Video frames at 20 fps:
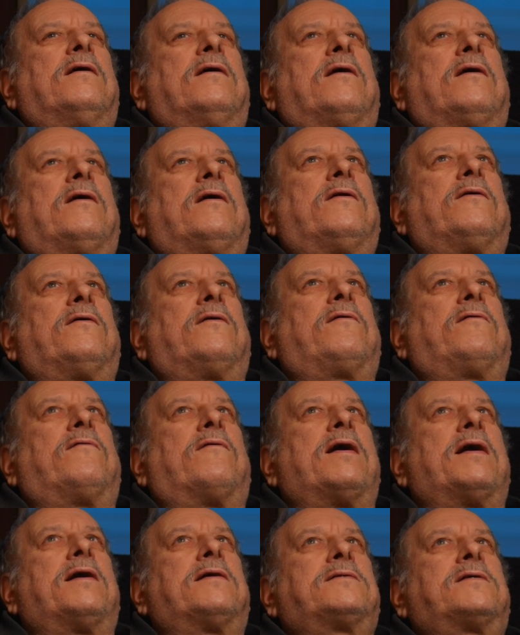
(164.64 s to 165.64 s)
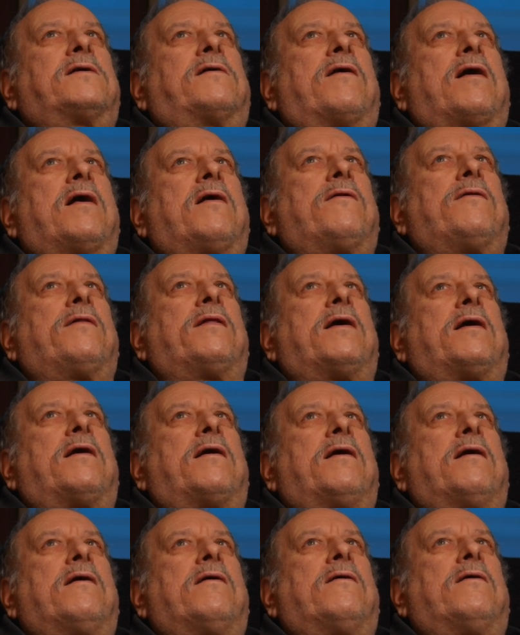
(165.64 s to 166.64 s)
on a grass ground
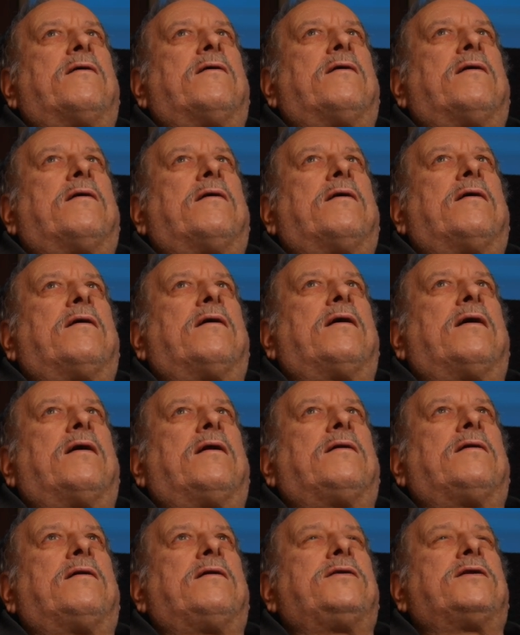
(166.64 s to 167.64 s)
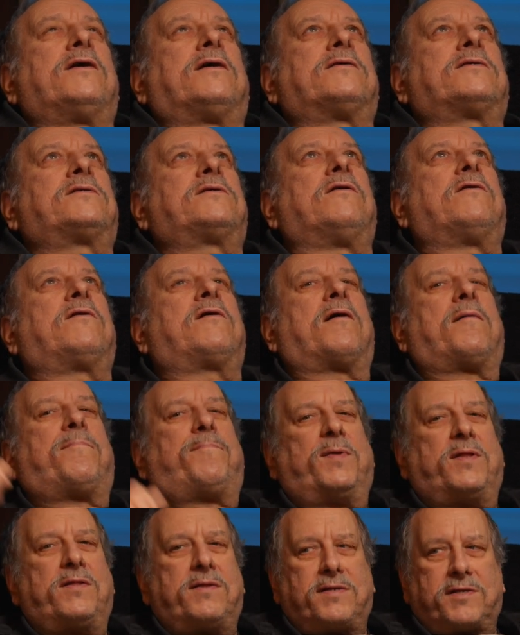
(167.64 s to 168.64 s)
there, and just look up
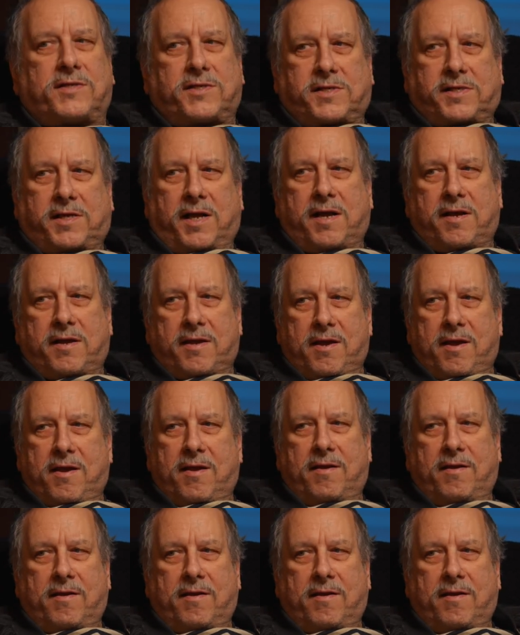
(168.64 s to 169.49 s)
in the sky.